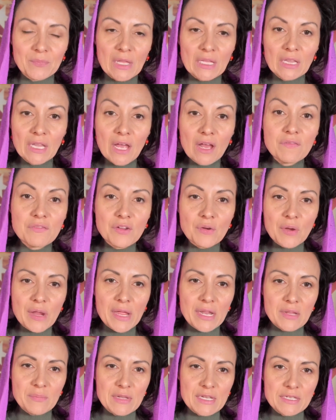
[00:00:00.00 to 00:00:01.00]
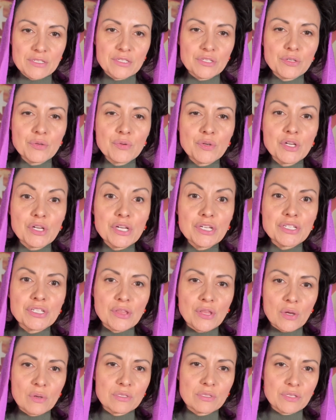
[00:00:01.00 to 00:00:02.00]
love your enemies, do good to
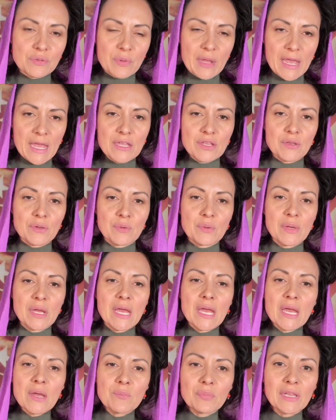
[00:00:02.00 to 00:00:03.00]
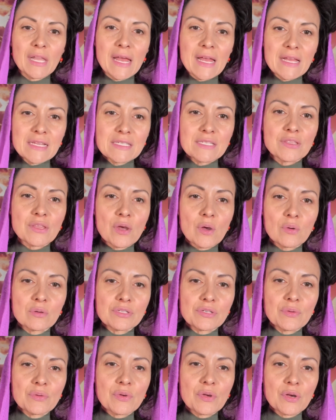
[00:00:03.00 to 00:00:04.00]
those who hate you, bless
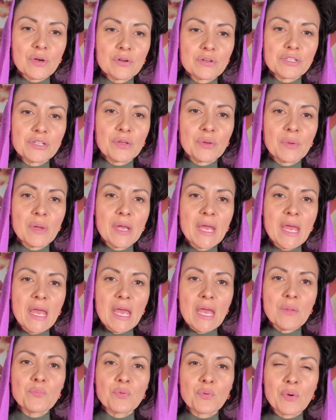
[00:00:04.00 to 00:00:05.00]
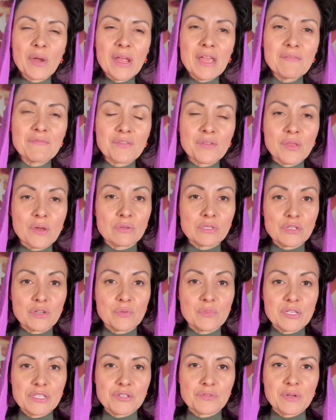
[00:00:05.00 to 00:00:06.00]
those who curse you, and pray for those who
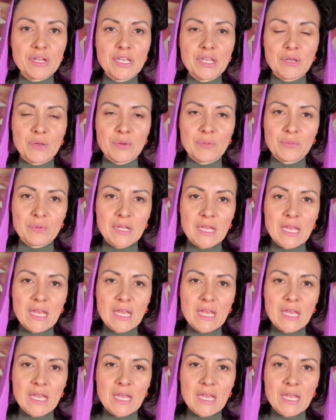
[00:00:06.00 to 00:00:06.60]
mistreat you.